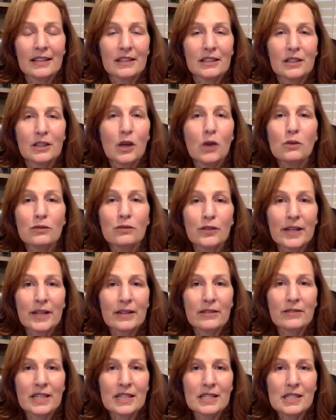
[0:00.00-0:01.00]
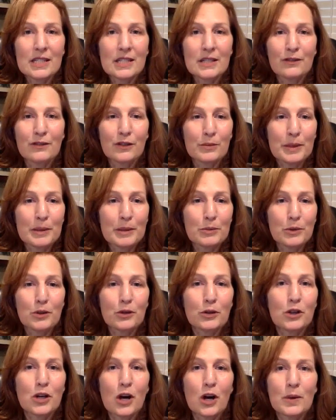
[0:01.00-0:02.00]
loan forgiveness for people
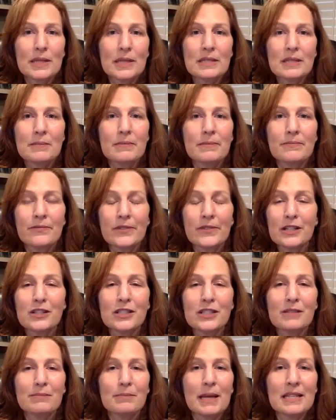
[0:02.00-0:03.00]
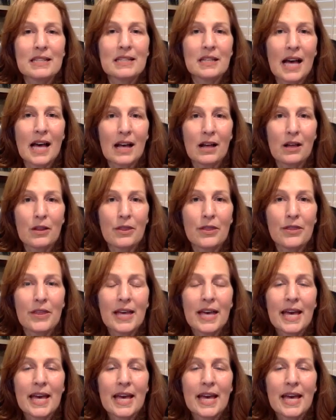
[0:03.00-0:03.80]
who go into fields of mental health